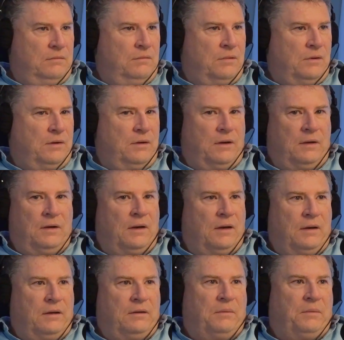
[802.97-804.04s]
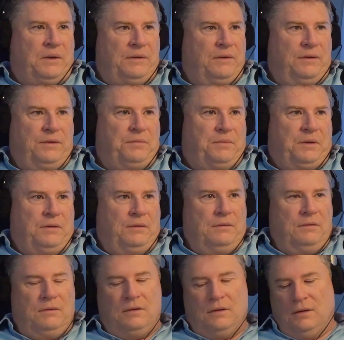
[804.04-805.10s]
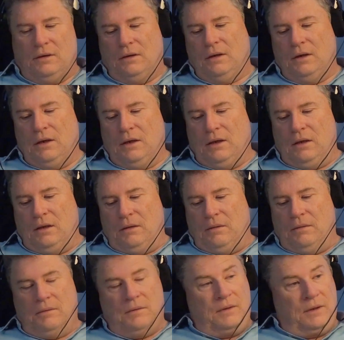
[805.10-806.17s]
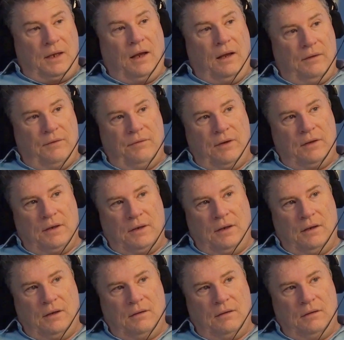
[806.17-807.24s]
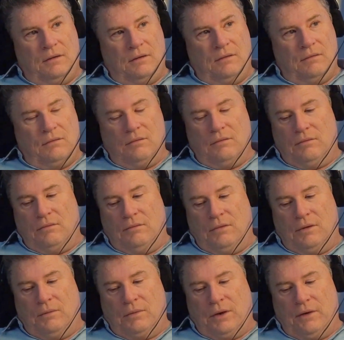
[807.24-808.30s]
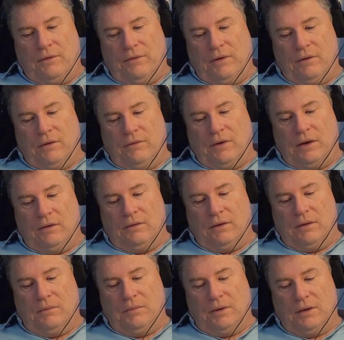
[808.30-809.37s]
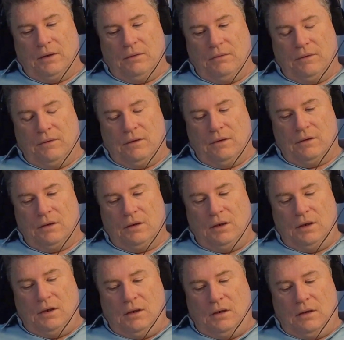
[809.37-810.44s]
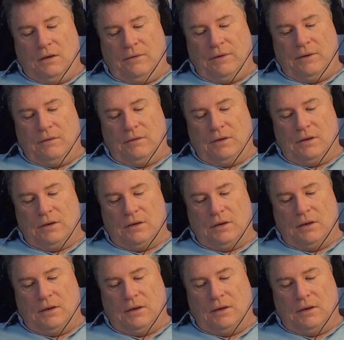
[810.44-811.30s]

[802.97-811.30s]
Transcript: What can an academic teach me? They can, in fact, they can. That, you know, what I found the value of the MBA was that I found that